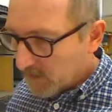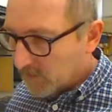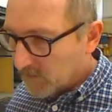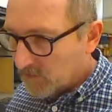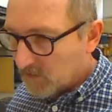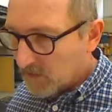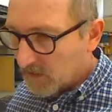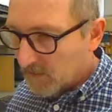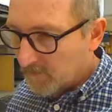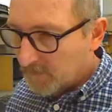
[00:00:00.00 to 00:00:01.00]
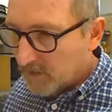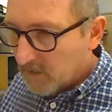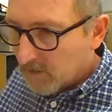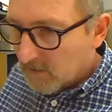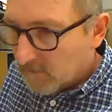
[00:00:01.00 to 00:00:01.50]
to see a
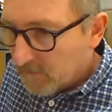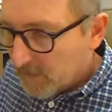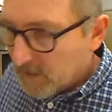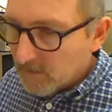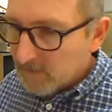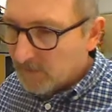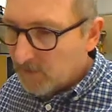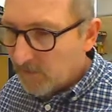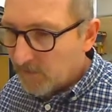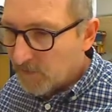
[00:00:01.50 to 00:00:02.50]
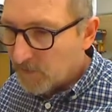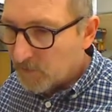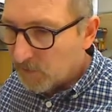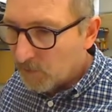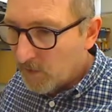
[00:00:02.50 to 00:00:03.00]
bit of a difference
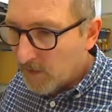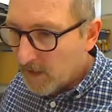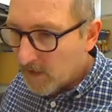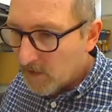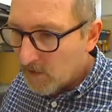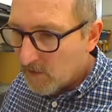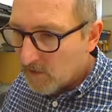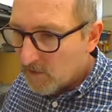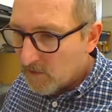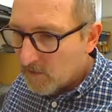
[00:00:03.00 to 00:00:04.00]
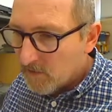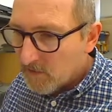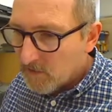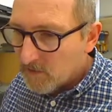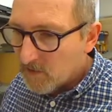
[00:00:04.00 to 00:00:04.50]
between our
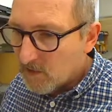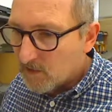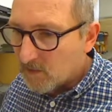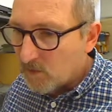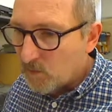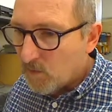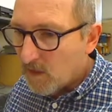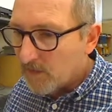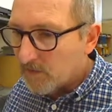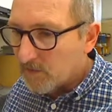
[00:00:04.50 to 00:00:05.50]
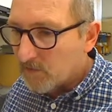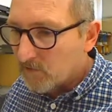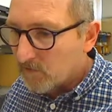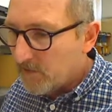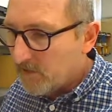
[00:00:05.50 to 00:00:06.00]
61
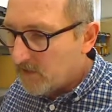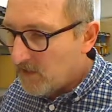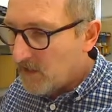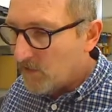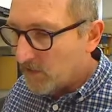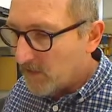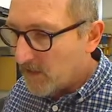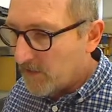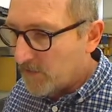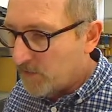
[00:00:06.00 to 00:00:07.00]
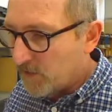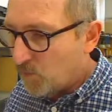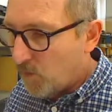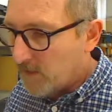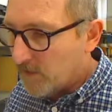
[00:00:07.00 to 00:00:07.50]
degrees here and our
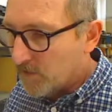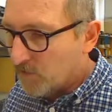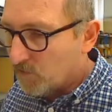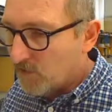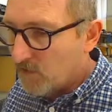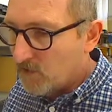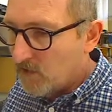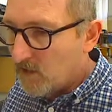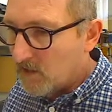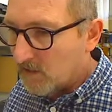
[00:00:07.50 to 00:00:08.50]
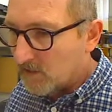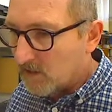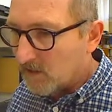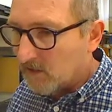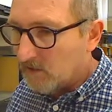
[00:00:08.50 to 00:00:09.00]
31 degrees here, and I'm
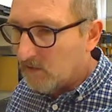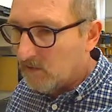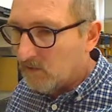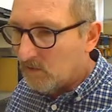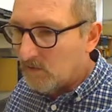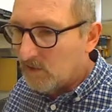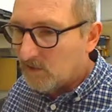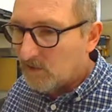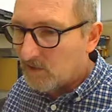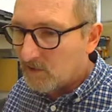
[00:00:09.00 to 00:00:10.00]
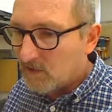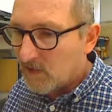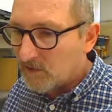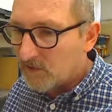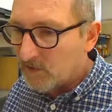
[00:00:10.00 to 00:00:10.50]
going, ooh, this
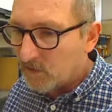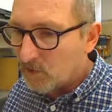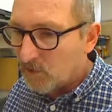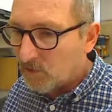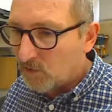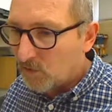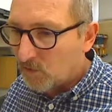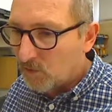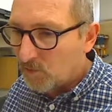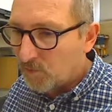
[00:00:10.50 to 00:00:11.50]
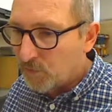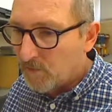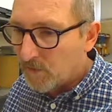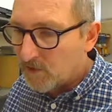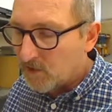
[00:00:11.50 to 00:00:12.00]
doesn't look too
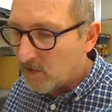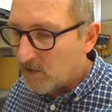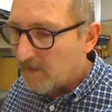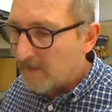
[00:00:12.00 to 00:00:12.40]
promising.